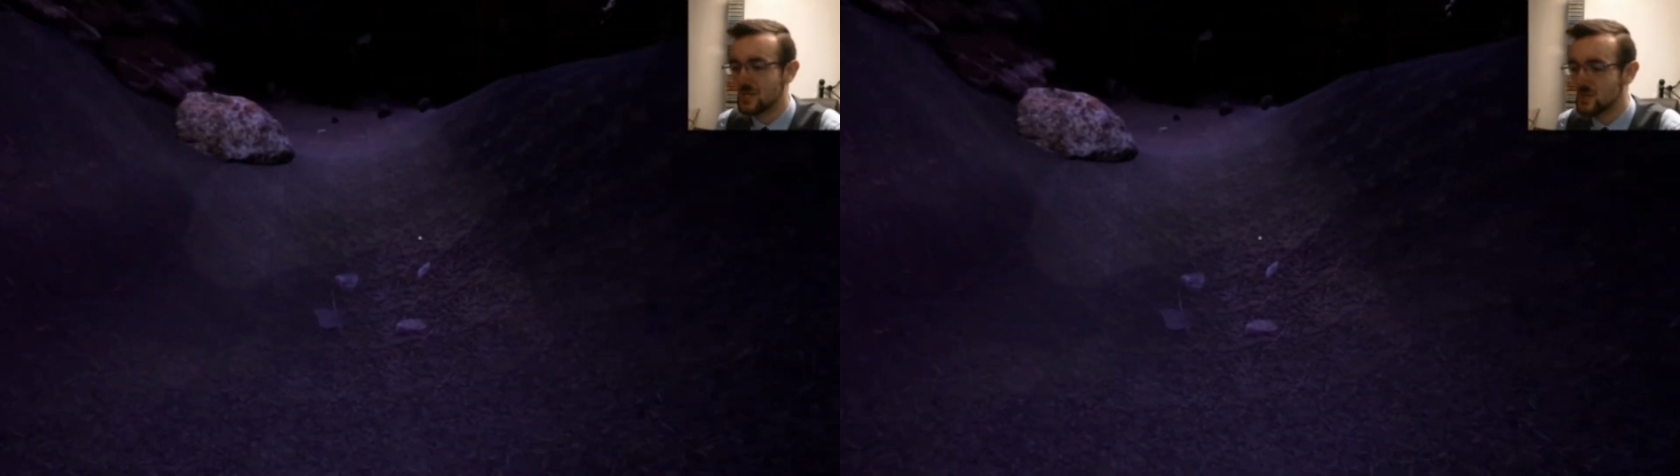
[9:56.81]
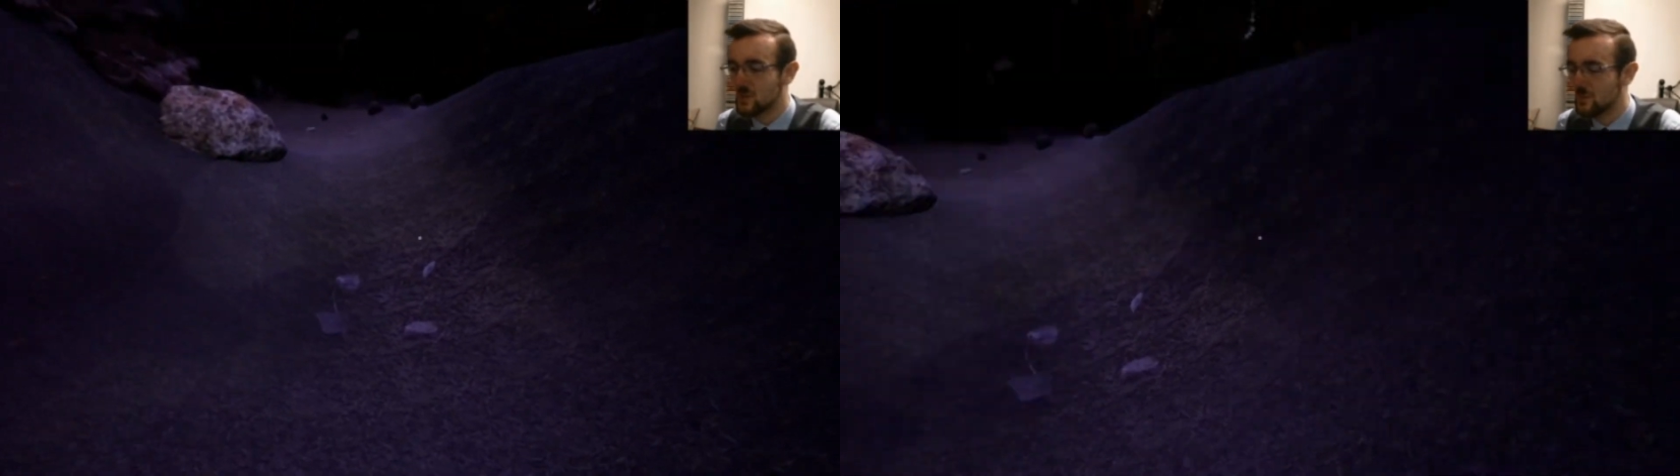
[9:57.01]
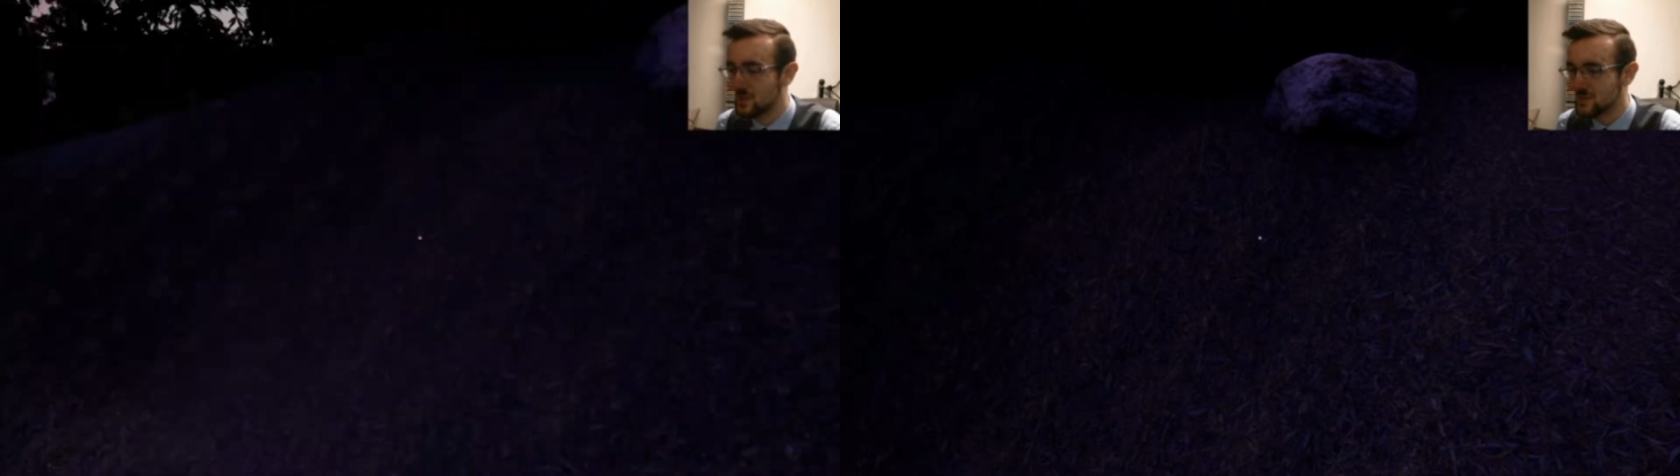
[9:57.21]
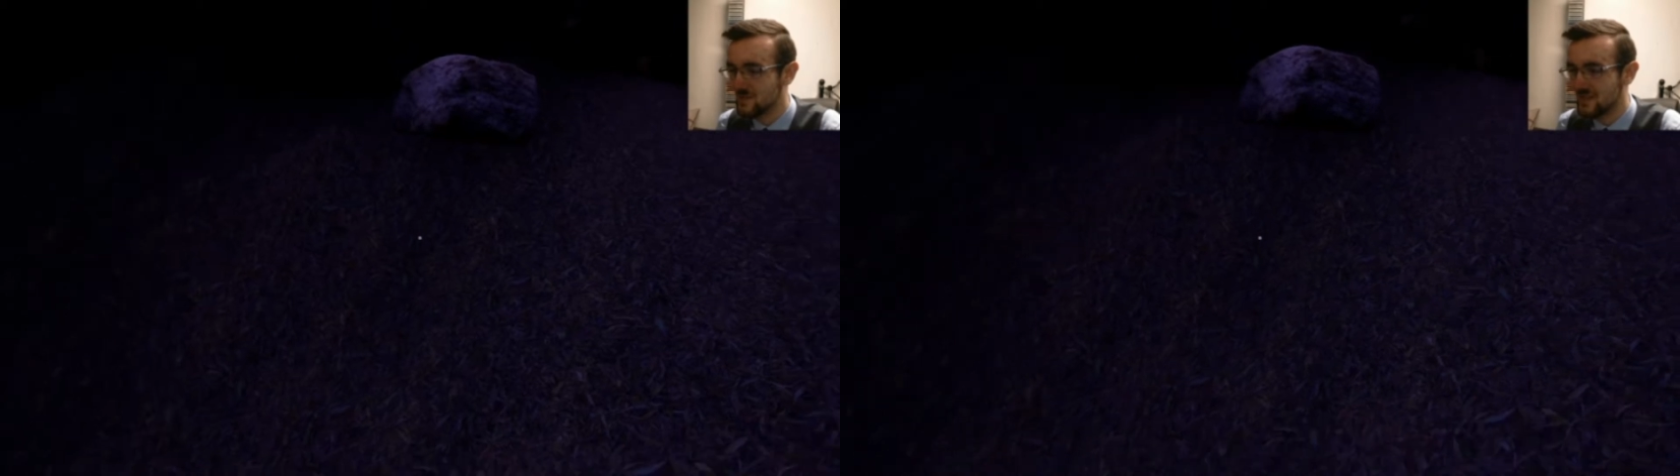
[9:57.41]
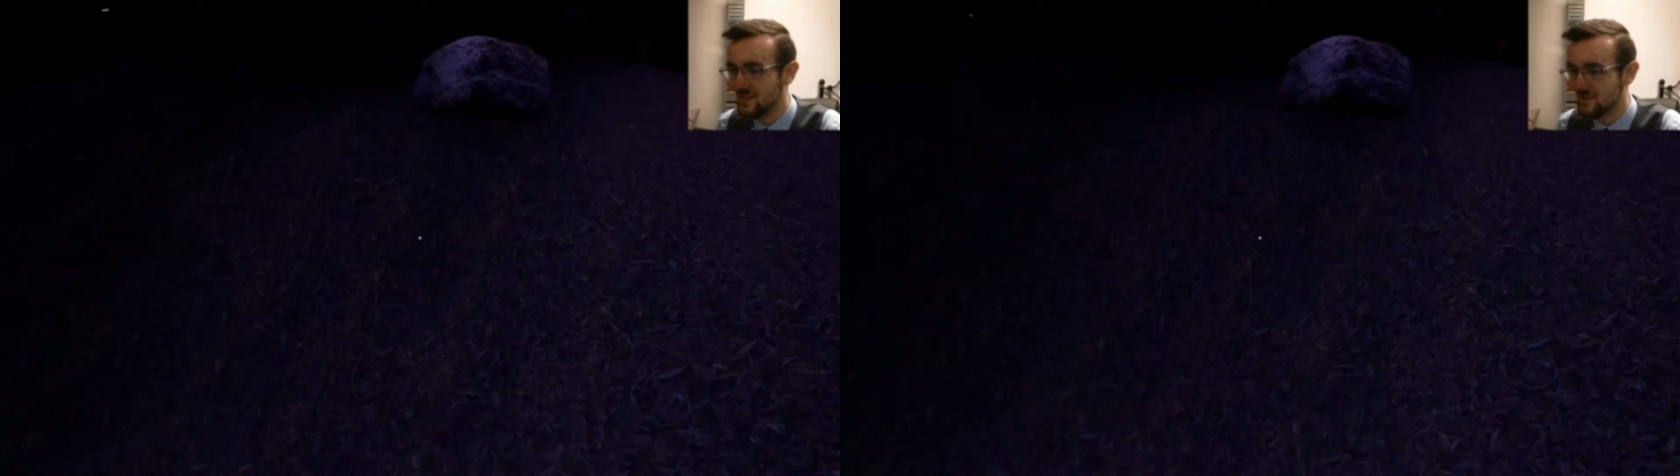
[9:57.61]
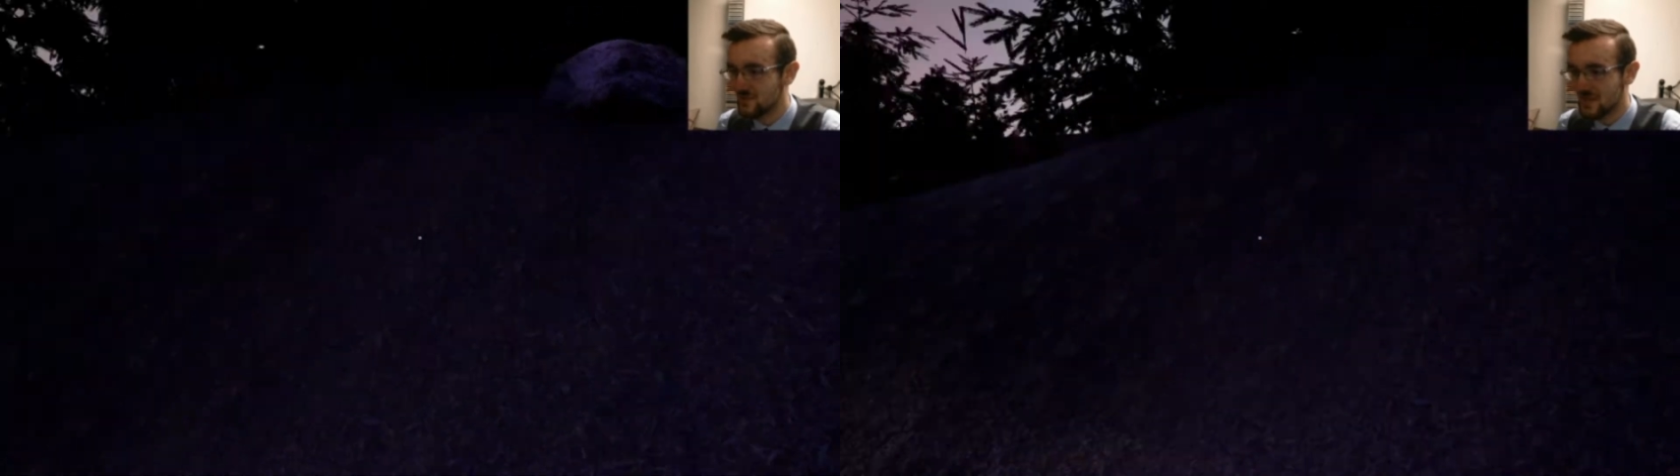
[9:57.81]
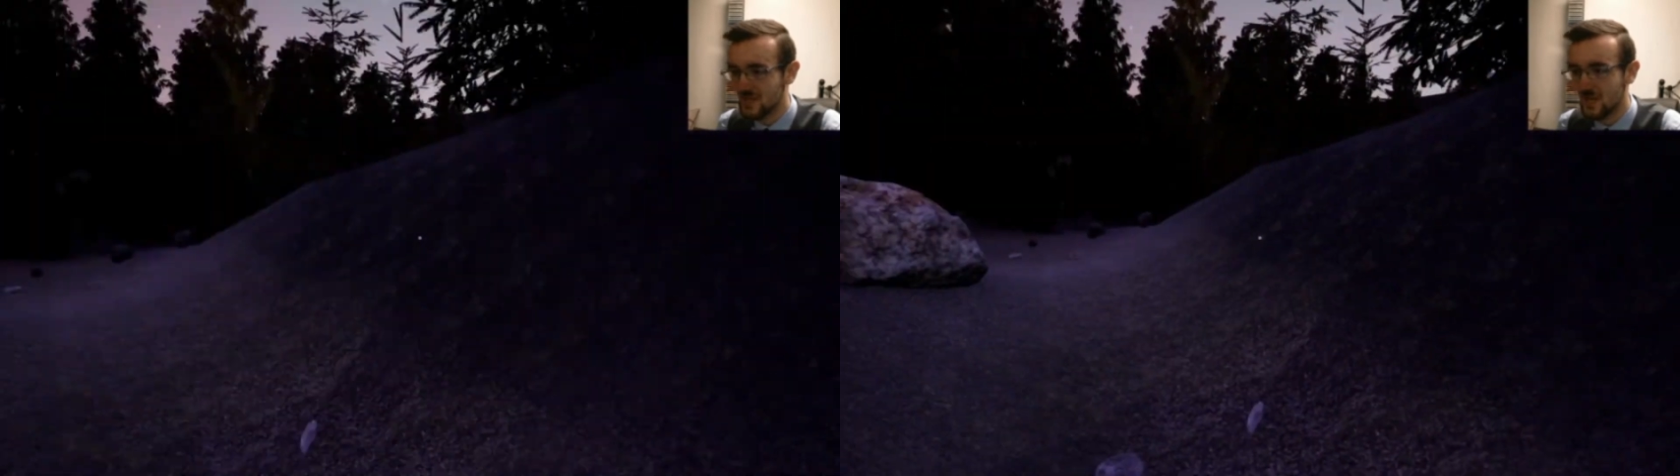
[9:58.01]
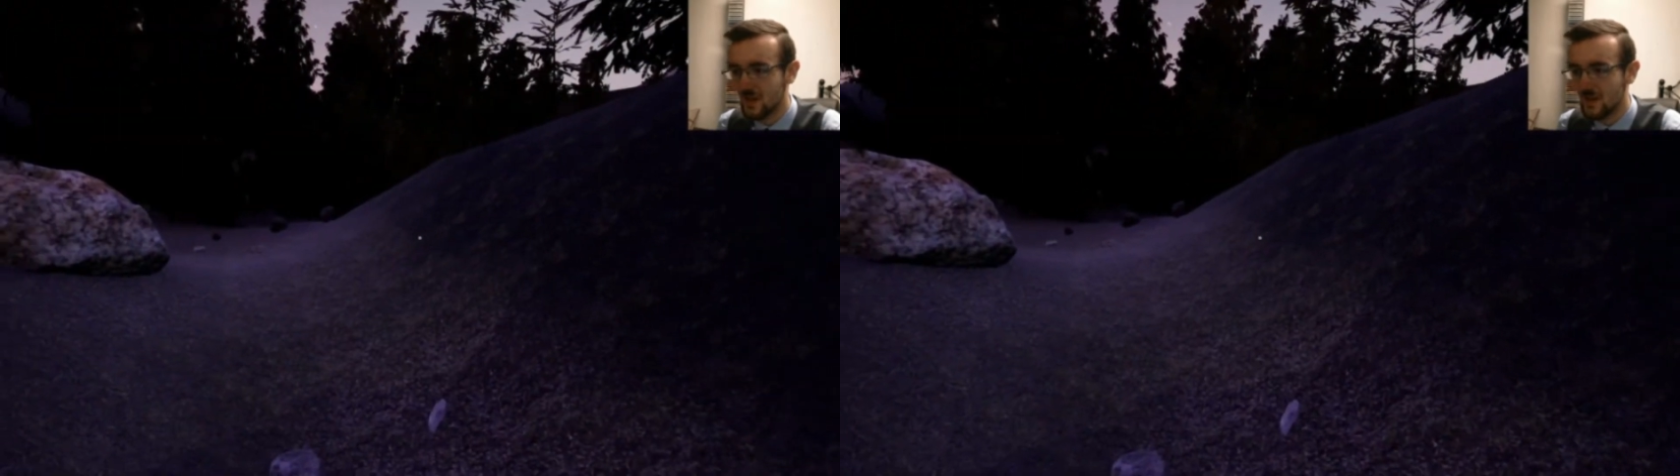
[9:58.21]
as you can possibly guess from that
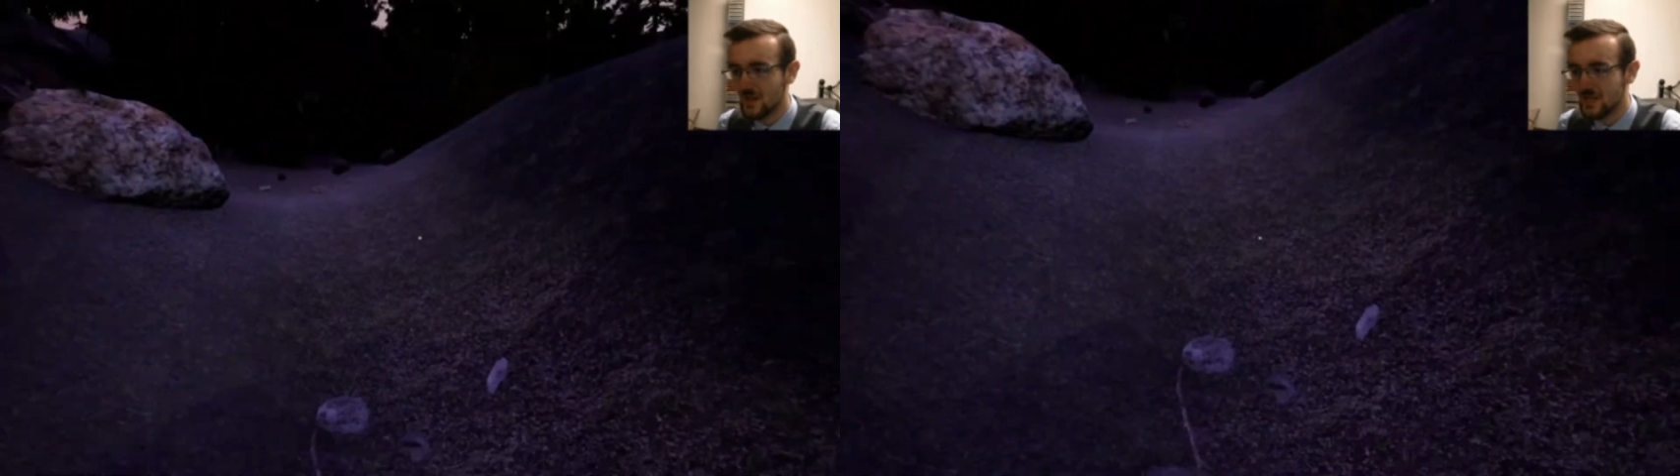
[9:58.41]
title,